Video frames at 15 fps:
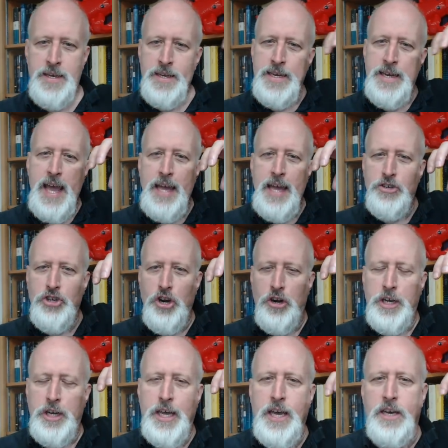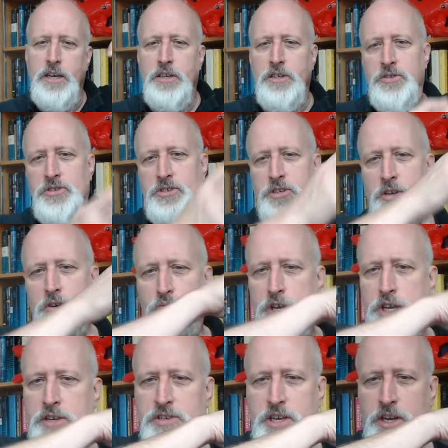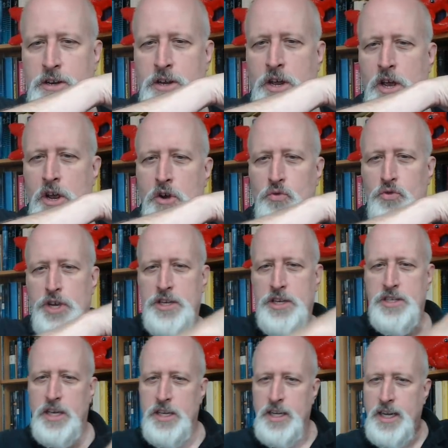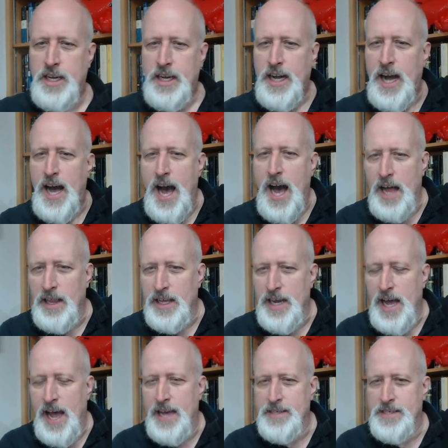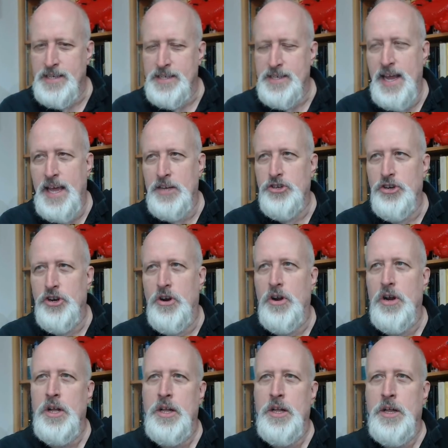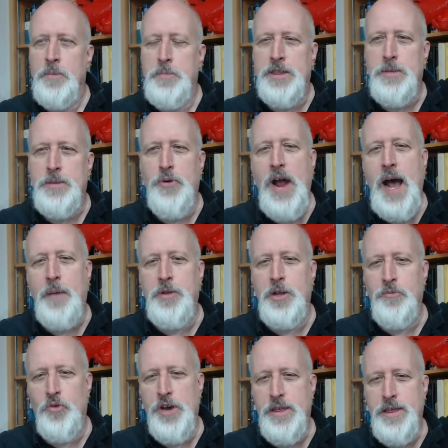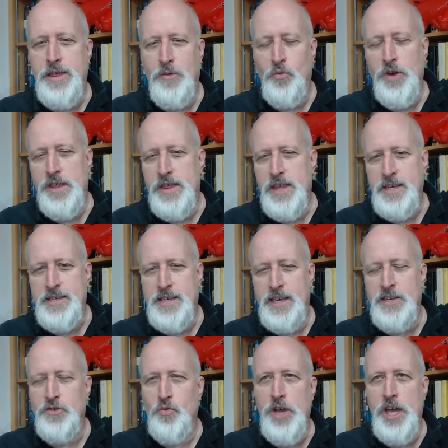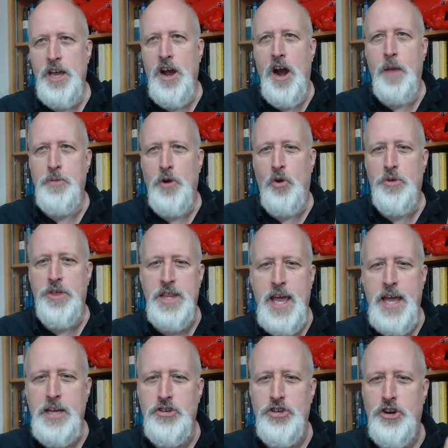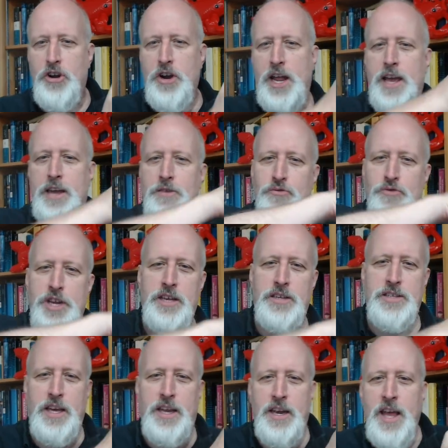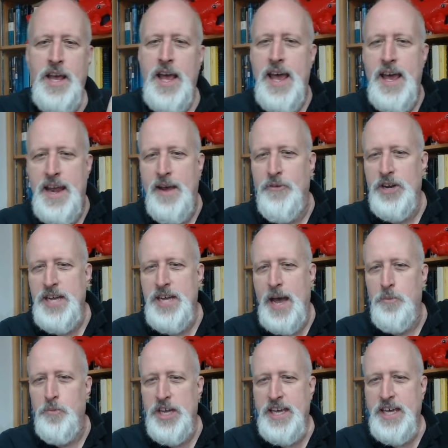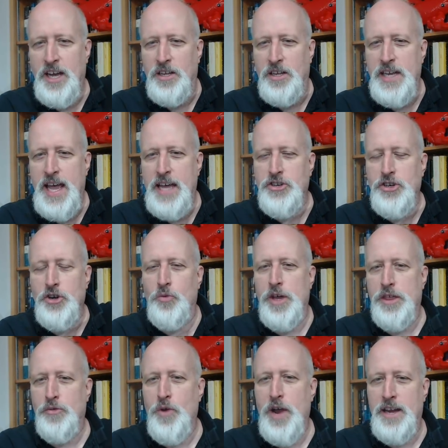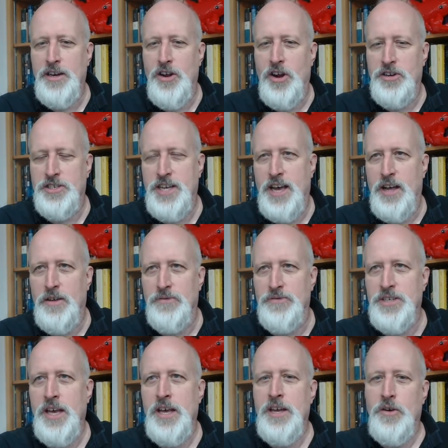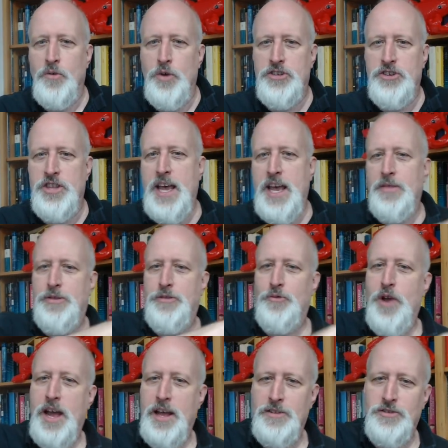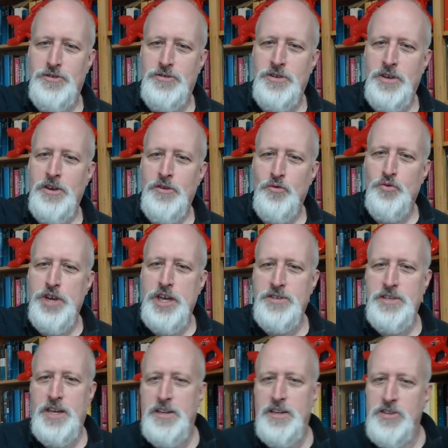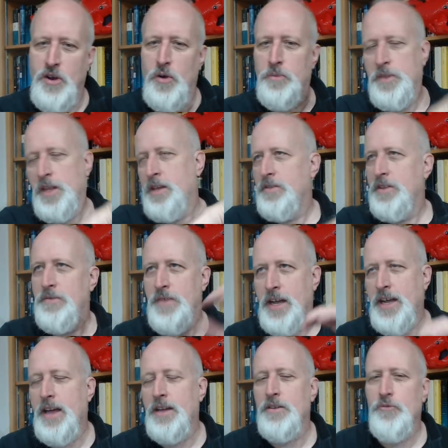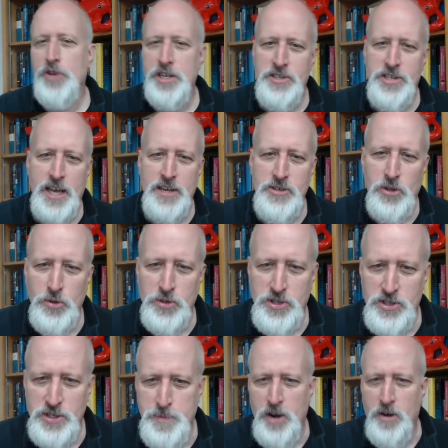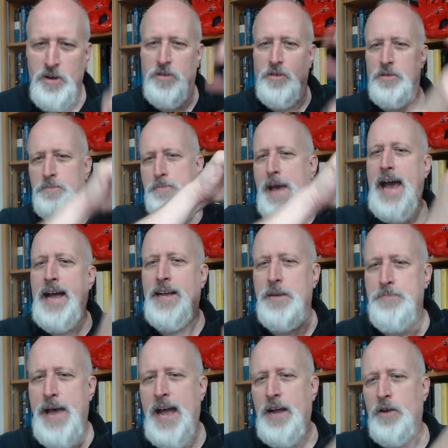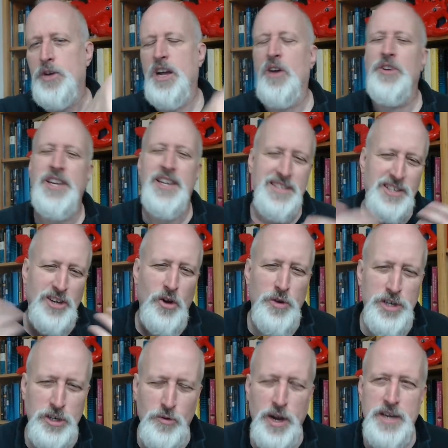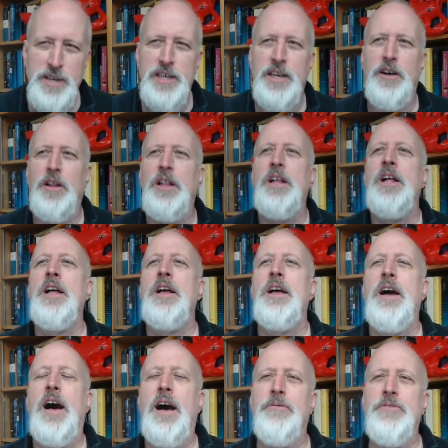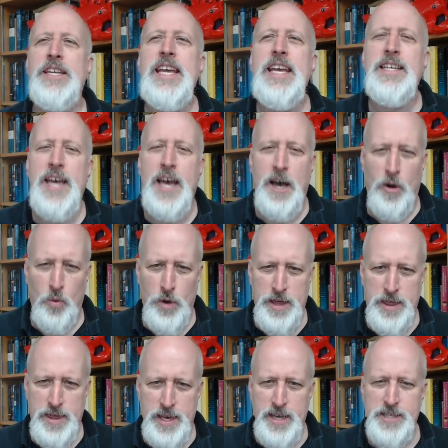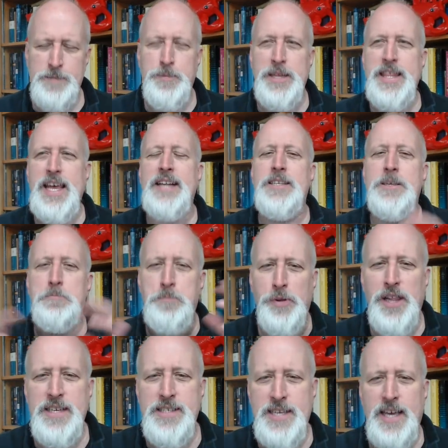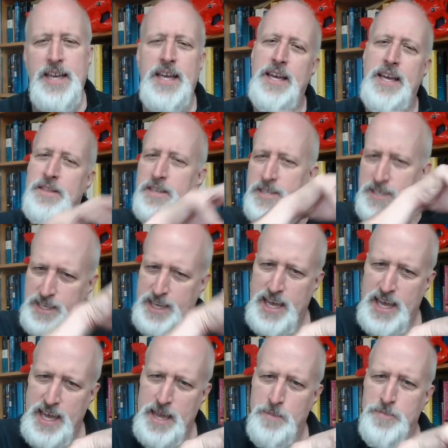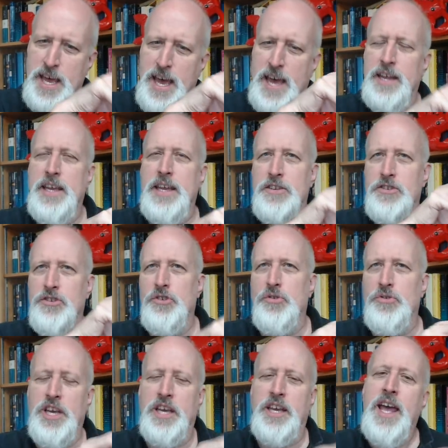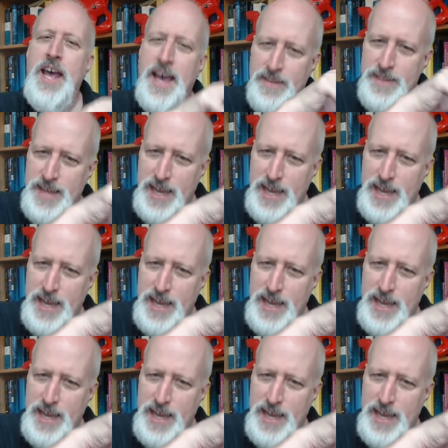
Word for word: Nature kills reason. Reason colonizes nature. But the problem with this is we are both nature and reason, and every time we kill nature, we threaten ourselves, which then threatens reason. And so, again, read C.S. Lewis's Miracle. Back and back we go. He doesn't go into a great deal of detail with this, but that's implicit in the scheme that he is using, and